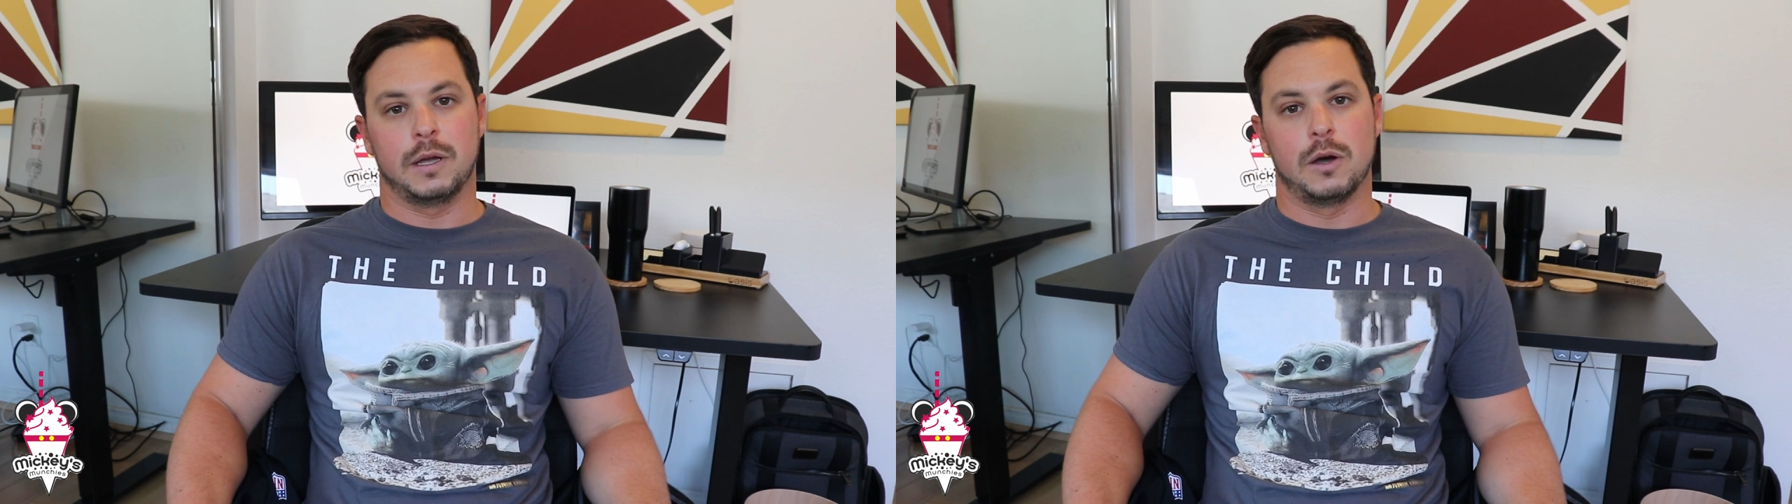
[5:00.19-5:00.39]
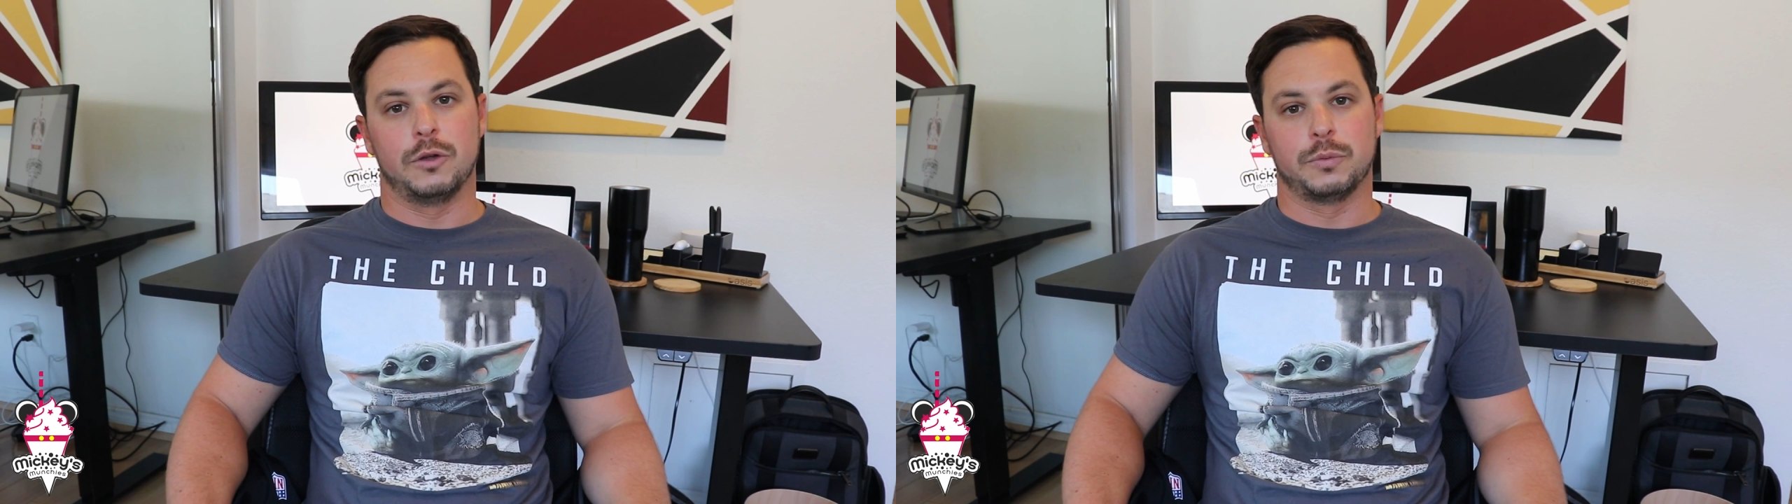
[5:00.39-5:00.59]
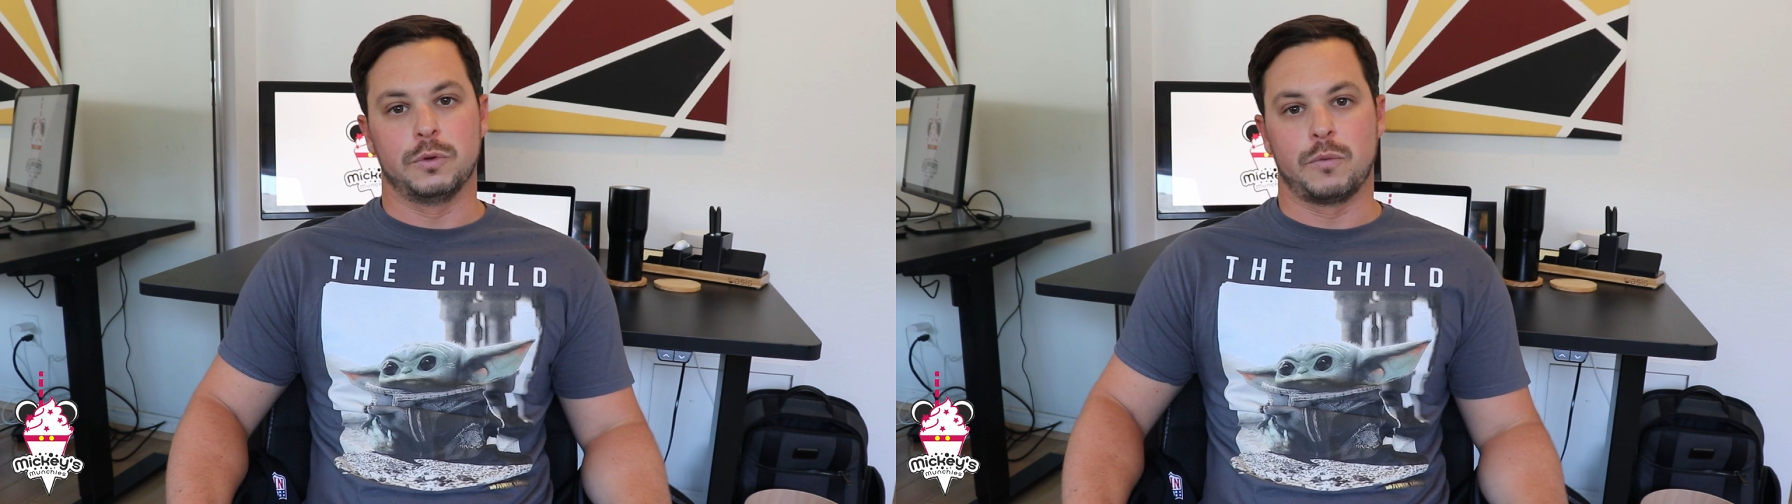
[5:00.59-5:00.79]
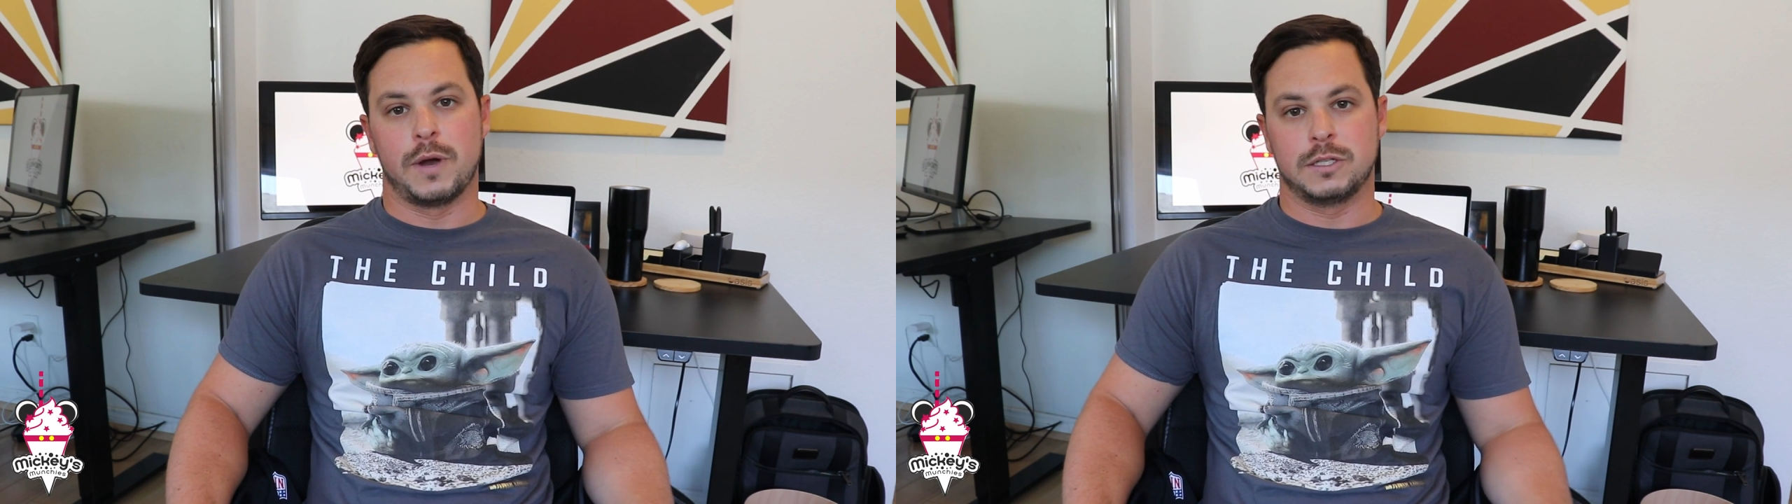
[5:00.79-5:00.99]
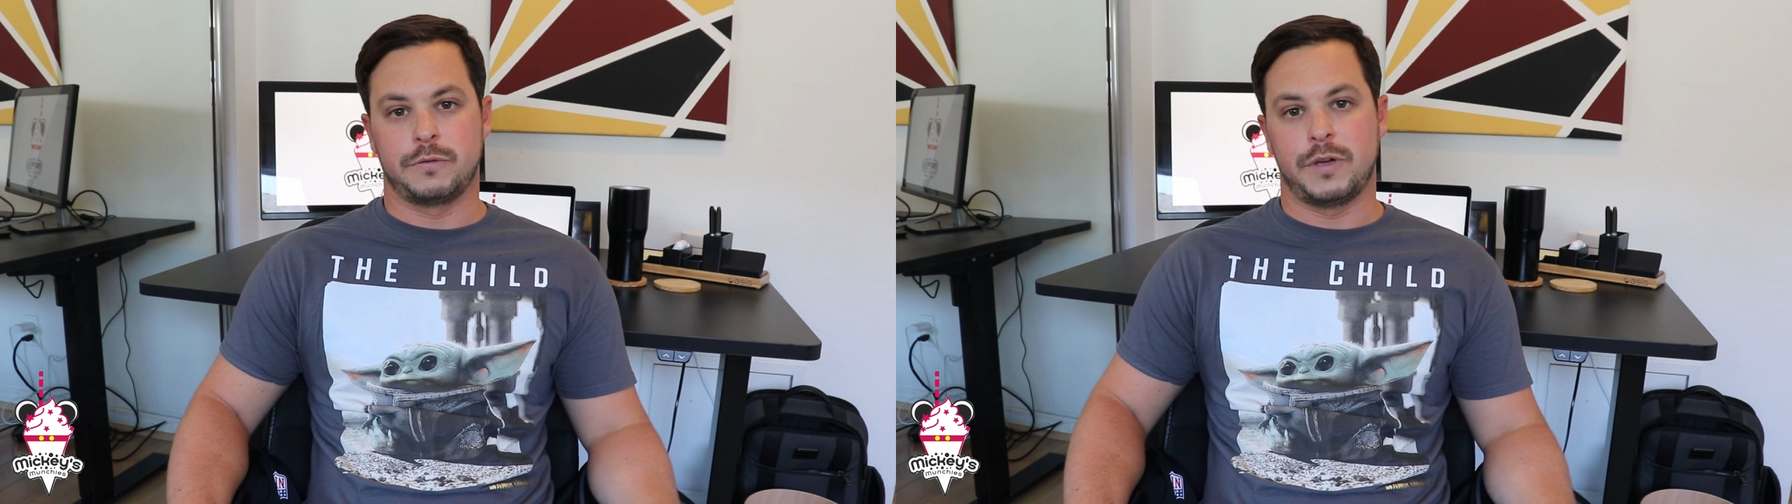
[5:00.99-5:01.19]
and go through the
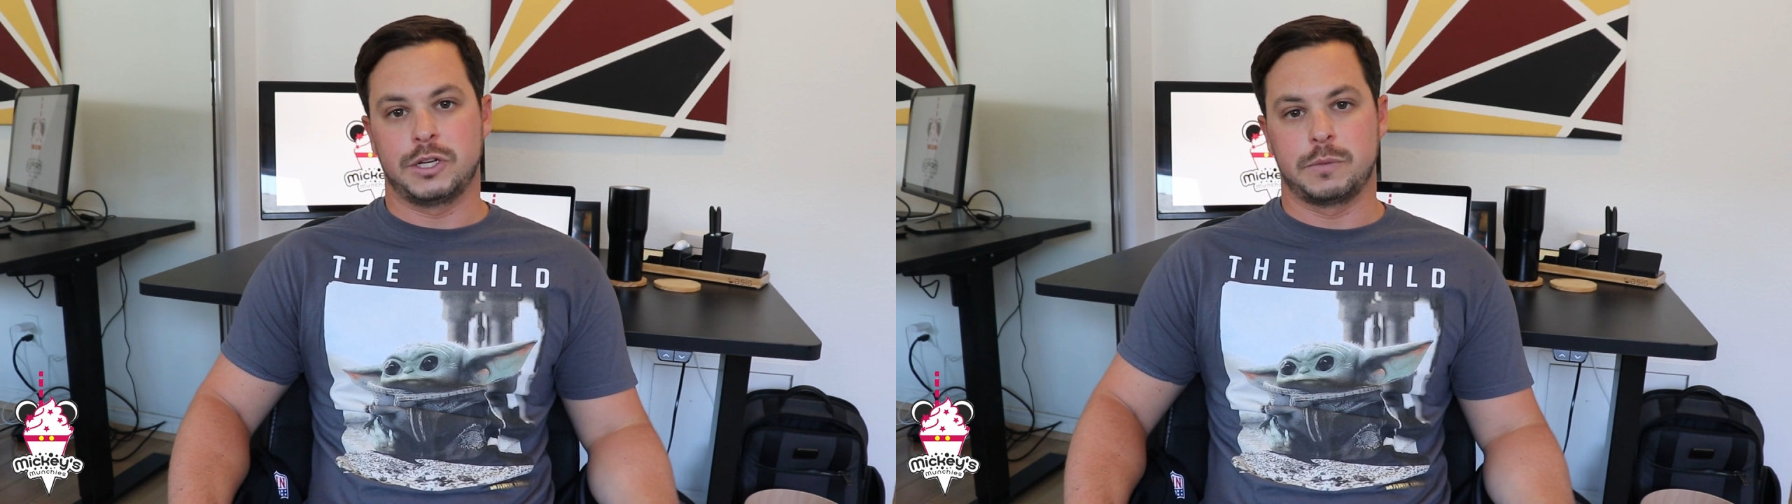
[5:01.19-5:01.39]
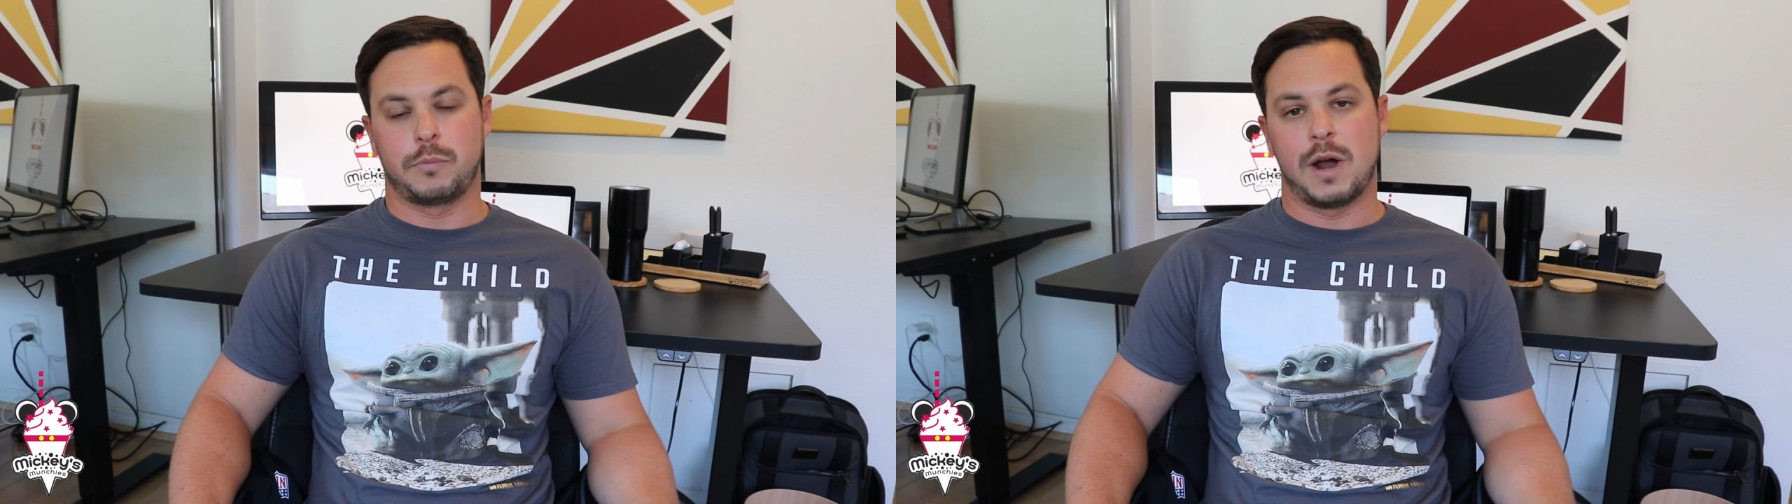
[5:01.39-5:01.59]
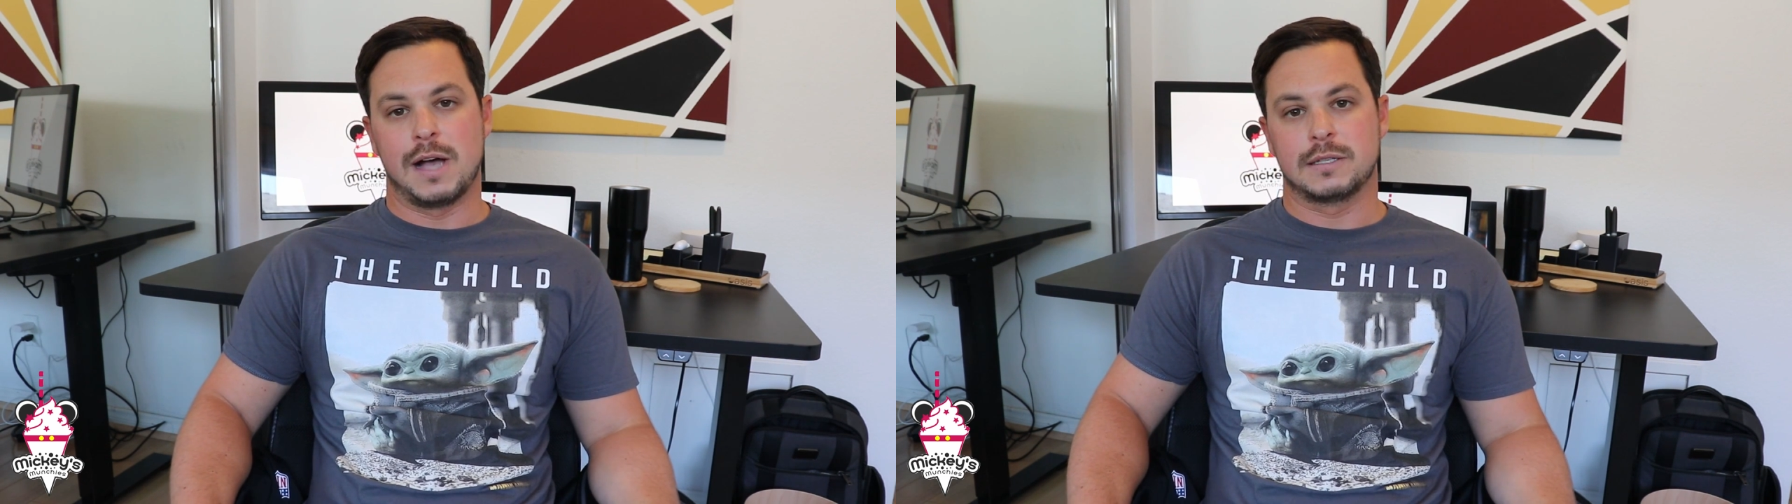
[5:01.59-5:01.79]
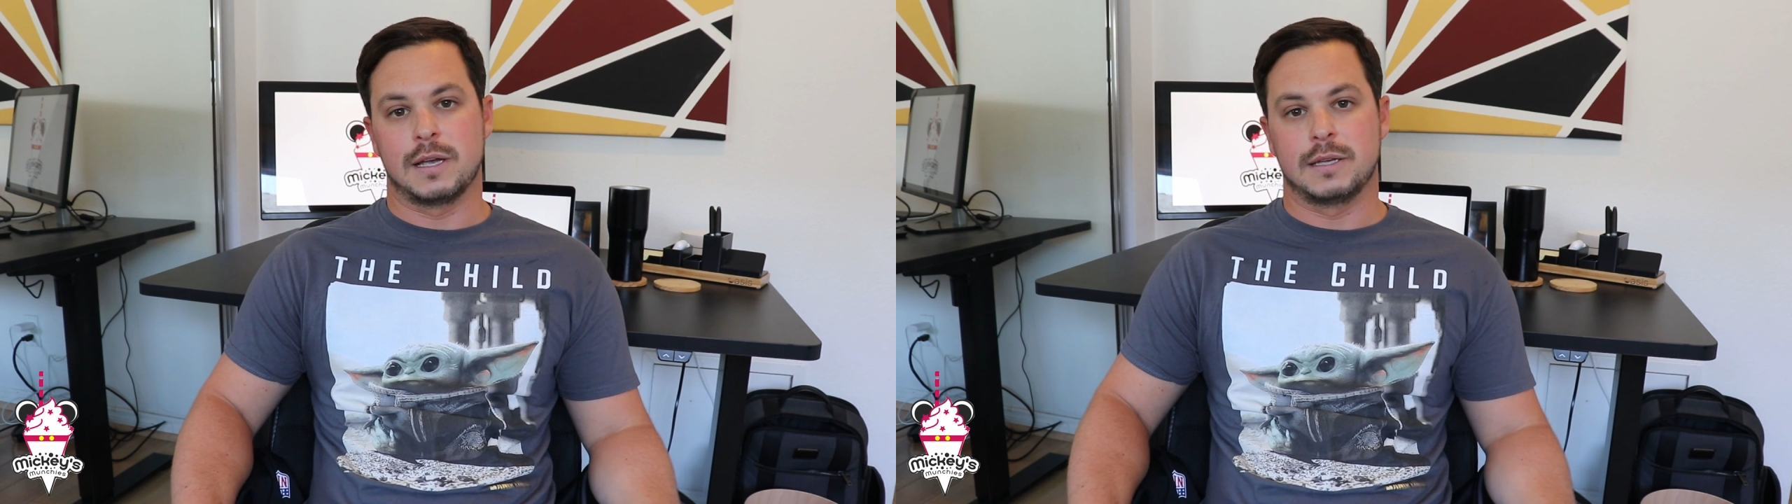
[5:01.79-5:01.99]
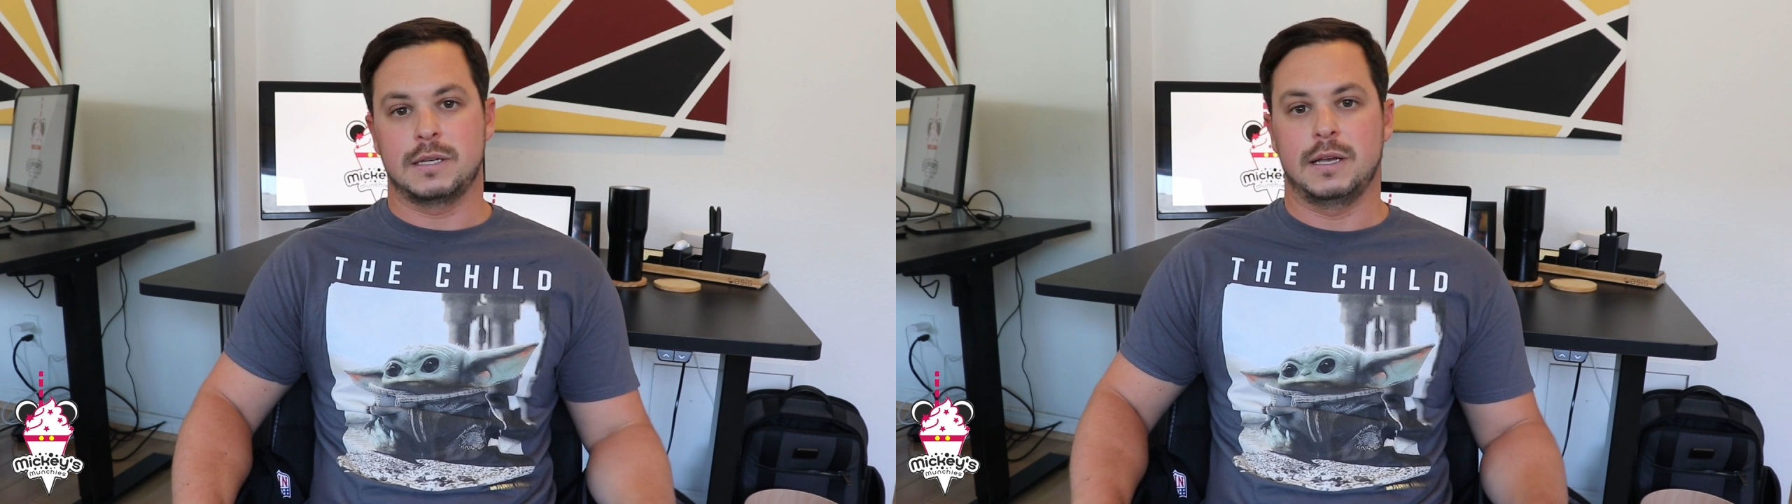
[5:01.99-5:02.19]
reservation
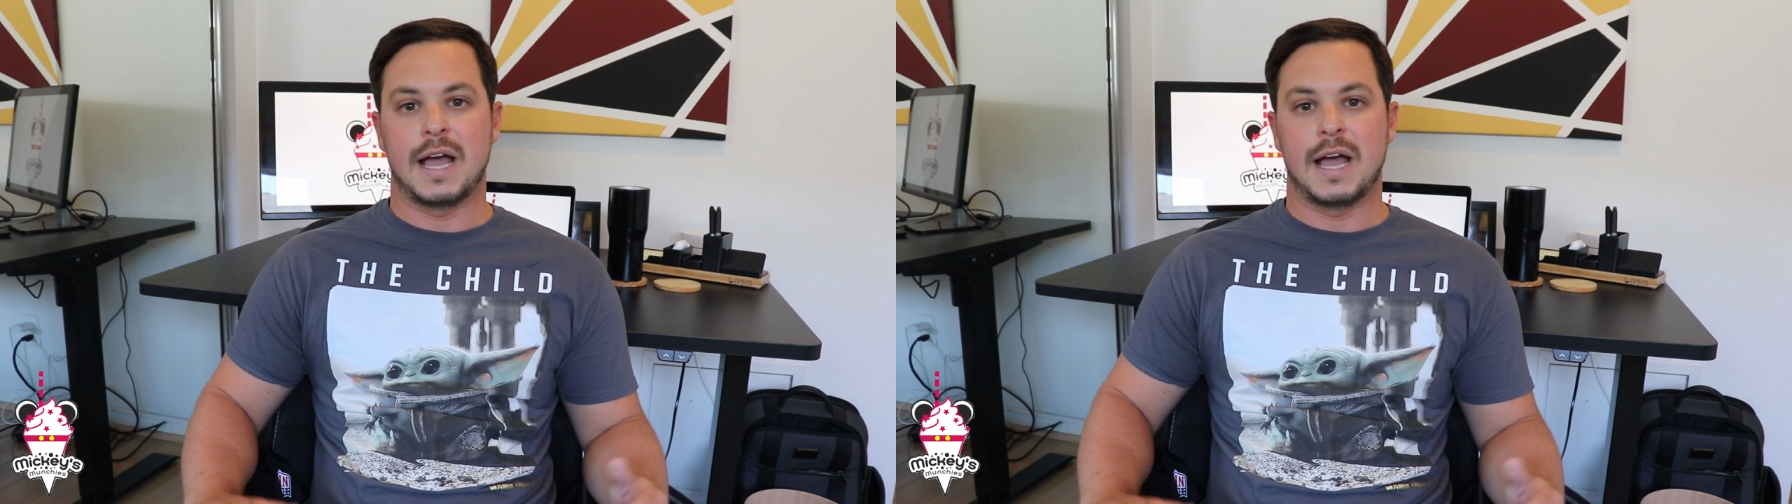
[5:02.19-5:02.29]
process.